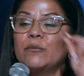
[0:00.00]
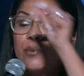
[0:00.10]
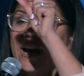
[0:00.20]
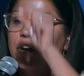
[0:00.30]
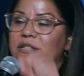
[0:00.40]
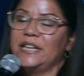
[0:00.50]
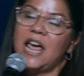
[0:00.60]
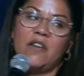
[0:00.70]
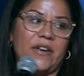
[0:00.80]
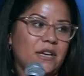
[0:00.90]
records in
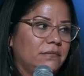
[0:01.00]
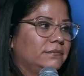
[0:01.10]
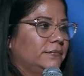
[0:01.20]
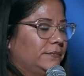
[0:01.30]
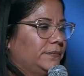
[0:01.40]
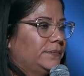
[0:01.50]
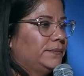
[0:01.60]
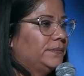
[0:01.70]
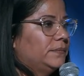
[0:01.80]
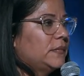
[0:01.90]
heaven.
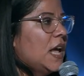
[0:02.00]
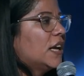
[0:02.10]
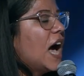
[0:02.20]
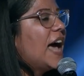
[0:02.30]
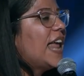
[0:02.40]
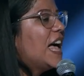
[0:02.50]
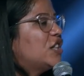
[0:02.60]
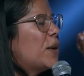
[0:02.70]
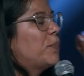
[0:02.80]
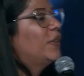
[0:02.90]
God has
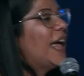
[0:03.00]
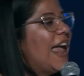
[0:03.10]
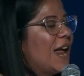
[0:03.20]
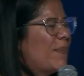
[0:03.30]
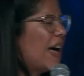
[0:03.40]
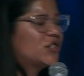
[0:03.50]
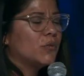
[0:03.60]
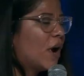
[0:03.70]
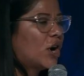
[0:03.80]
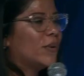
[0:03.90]
a plan. Pastor
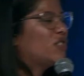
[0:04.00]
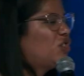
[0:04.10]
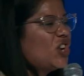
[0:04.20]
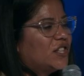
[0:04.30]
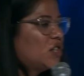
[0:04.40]
Marco was just